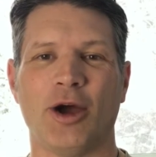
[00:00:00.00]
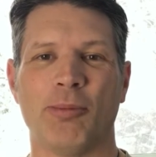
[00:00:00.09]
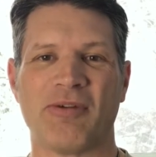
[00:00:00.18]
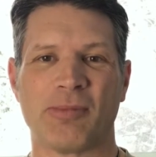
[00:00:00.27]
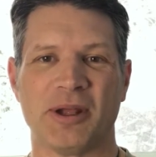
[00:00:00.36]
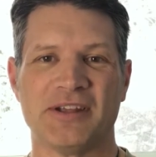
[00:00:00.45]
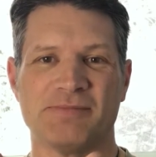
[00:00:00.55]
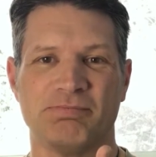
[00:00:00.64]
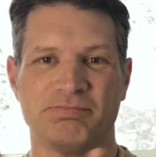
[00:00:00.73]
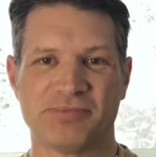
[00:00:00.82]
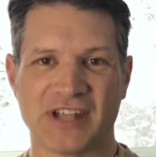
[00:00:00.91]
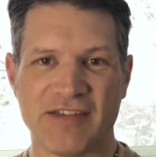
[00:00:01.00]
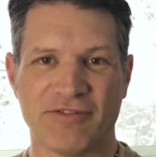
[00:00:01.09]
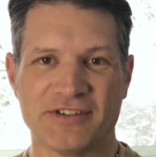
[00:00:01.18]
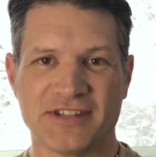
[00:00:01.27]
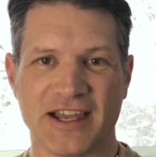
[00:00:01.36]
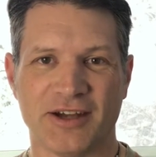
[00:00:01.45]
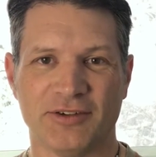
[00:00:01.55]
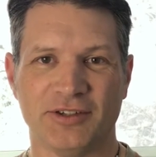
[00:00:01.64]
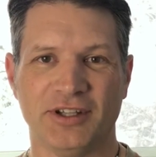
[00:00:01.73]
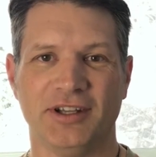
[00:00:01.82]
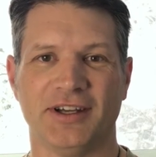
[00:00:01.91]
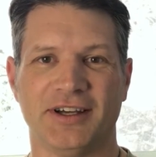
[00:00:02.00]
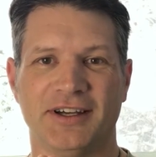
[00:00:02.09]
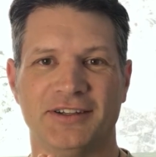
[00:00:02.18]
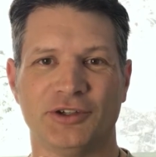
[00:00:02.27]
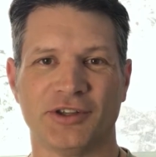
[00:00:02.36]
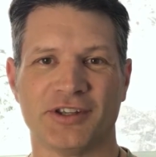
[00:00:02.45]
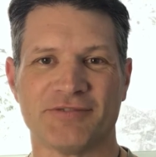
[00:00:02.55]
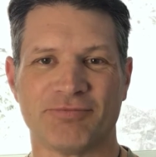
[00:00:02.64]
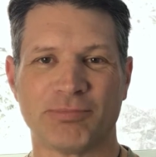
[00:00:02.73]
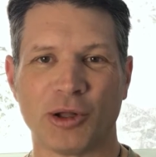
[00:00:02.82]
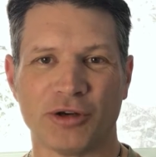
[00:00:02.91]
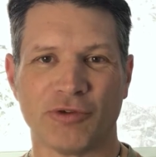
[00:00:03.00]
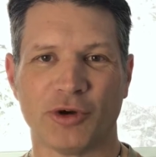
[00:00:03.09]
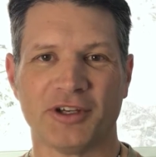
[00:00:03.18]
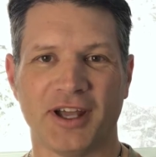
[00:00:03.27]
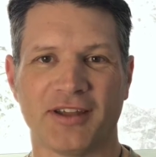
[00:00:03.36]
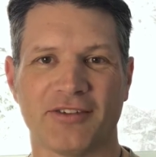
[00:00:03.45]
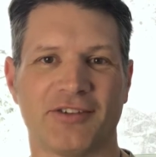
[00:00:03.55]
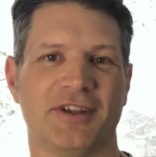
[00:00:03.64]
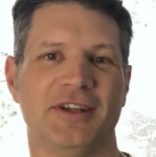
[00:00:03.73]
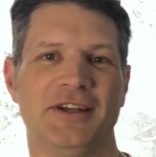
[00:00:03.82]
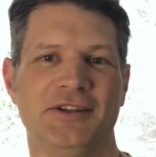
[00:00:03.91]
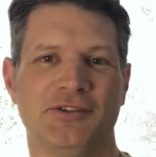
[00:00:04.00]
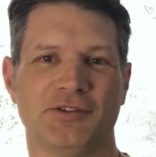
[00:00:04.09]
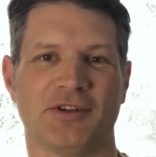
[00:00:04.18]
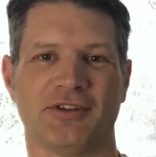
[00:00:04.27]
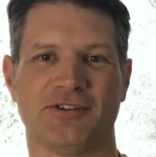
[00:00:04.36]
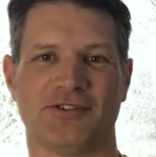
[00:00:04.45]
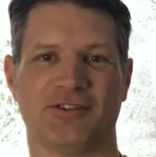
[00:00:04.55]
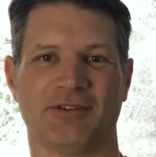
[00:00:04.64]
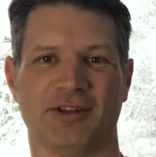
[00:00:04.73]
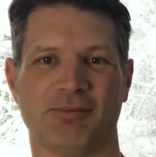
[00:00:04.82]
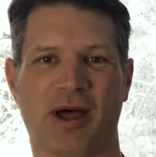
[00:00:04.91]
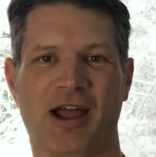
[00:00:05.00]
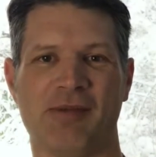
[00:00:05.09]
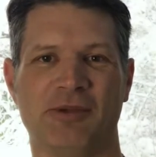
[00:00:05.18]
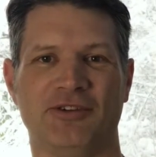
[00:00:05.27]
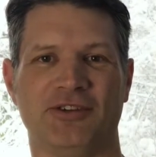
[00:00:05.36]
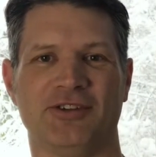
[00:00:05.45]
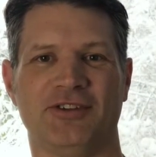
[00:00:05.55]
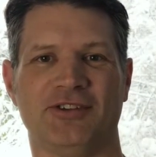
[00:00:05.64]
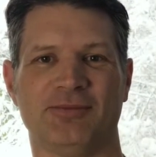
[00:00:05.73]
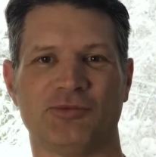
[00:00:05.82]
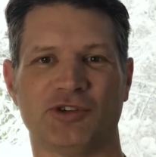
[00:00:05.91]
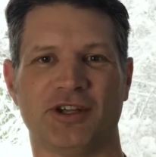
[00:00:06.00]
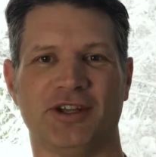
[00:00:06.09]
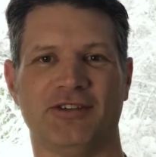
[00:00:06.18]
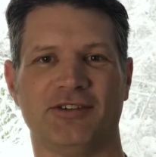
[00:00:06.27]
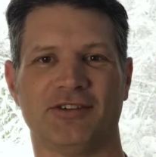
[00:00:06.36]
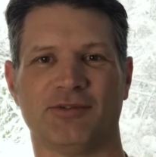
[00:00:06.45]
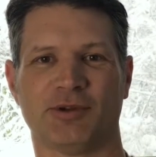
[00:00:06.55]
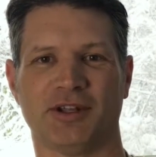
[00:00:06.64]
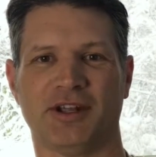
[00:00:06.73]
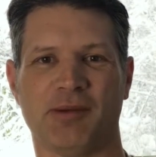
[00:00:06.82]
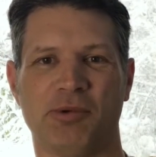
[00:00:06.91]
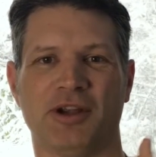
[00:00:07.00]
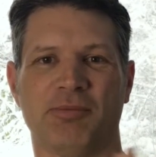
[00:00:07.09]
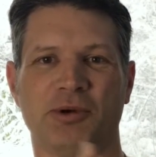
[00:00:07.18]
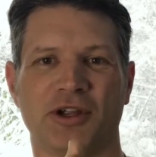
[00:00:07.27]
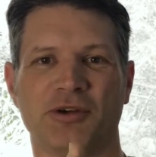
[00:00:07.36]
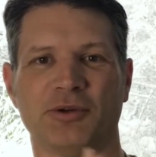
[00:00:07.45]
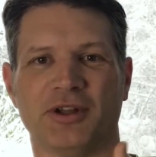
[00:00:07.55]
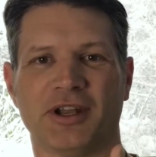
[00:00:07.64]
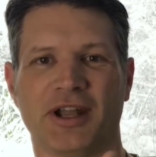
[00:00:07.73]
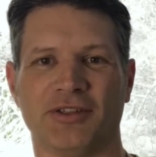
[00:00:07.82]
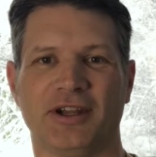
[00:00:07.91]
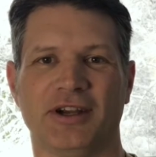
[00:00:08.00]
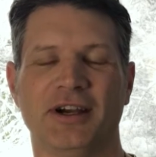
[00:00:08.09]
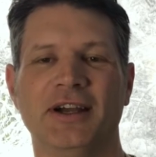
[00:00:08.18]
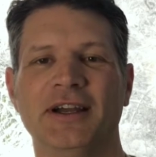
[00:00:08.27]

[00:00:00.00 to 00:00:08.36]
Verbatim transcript: hope everybody's safe and sound during this polar vortex. There's a little behind me so you can see some trees. It's really pretty cool looking out there.